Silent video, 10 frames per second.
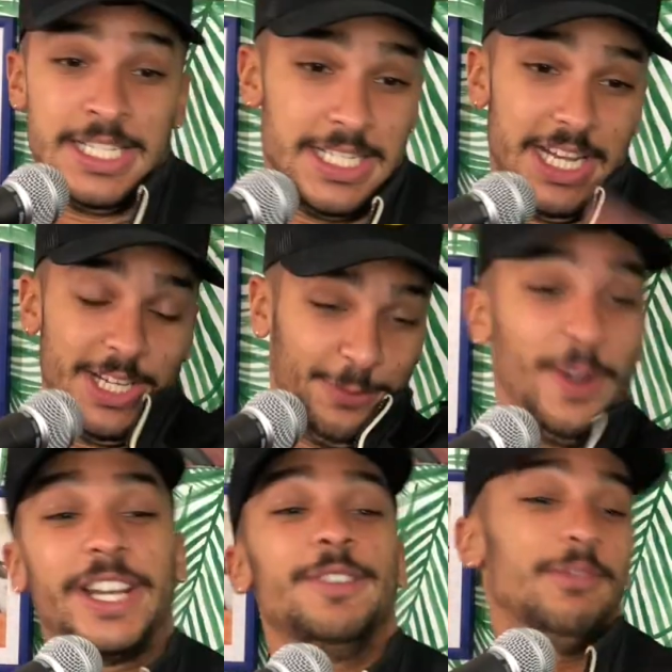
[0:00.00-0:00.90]
his
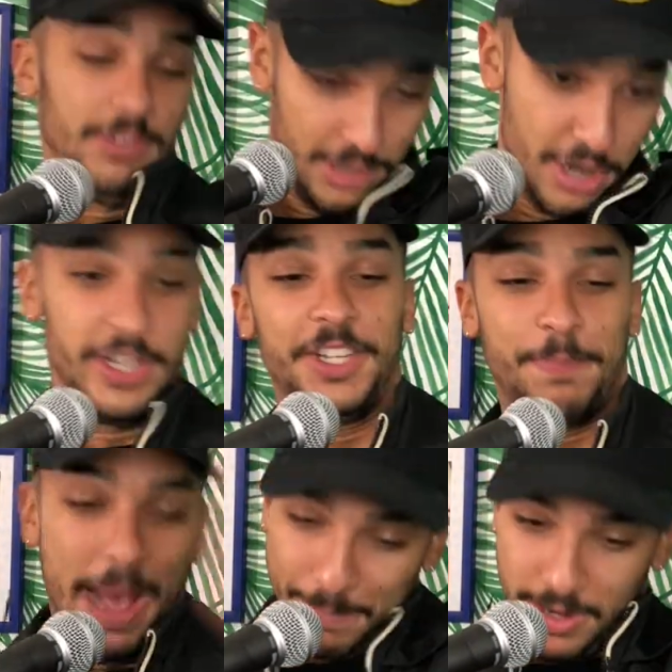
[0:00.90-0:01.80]
fucking hood is
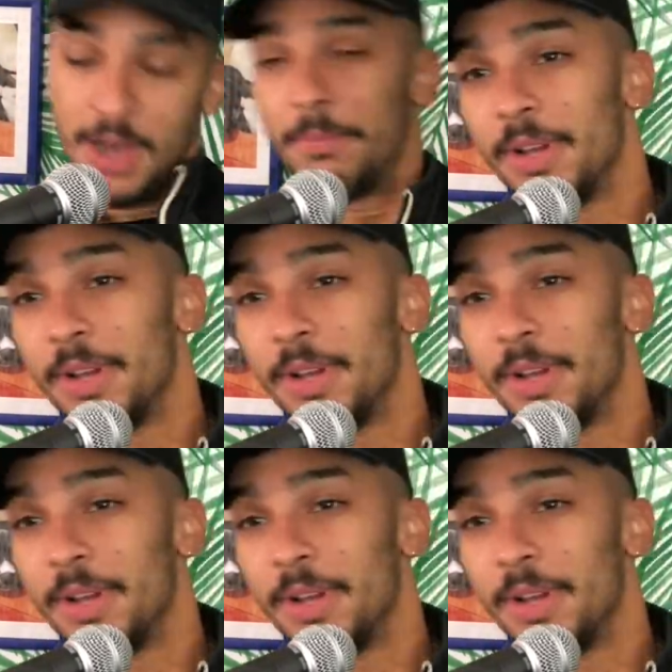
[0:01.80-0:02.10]
popping up.